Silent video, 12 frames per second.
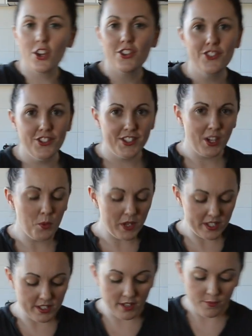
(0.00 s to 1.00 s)
using a
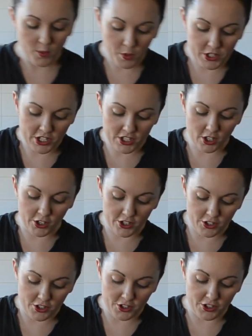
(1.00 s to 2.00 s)
whisk, we're just going
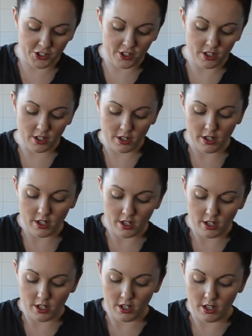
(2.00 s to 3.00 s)
to
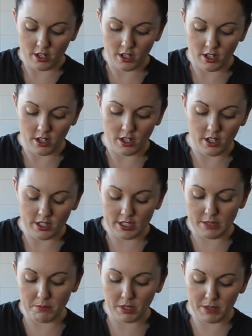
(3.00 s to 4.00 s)

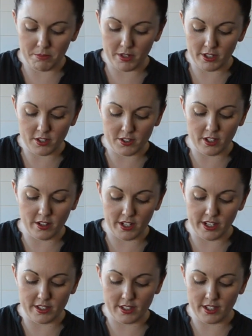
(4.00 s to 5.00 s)
simply bring those
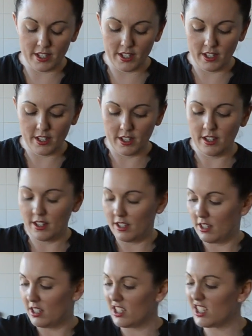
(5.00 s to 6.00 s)
ingredients
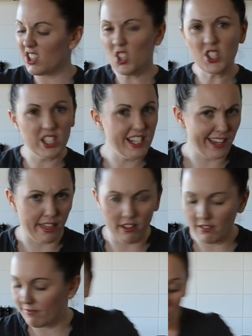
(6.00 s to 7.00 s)
just loosely together.
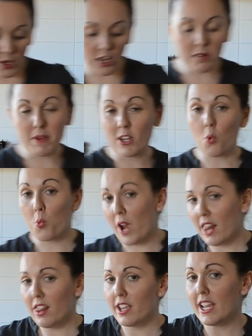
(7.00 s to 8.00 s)
We're going to make a
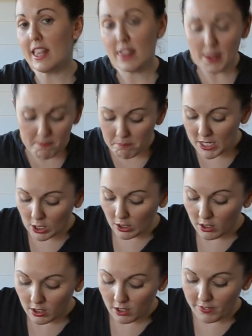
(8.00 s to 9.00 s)
well in the
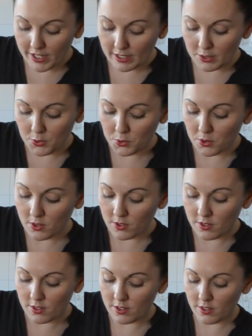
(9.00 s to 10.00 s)
middle of our little
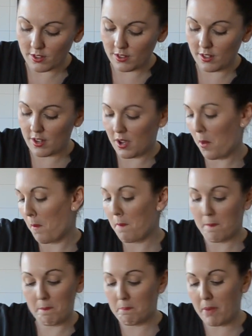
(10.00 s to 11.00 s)

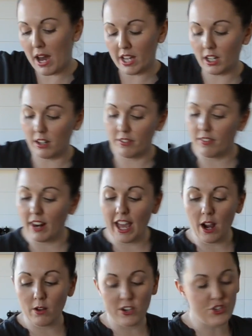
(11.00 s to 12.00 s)
puddle of
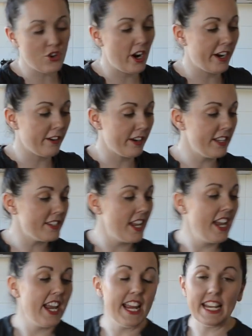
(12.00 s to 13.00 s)
flour and dry ingredients,
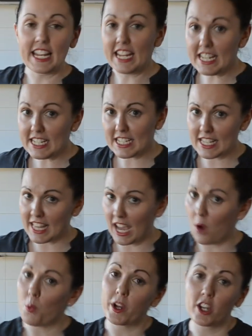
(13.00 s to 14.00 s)
and into
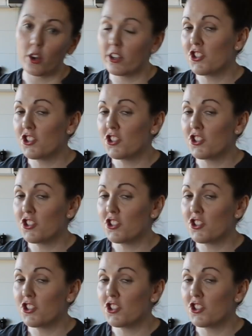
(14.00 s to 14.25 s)
that we're going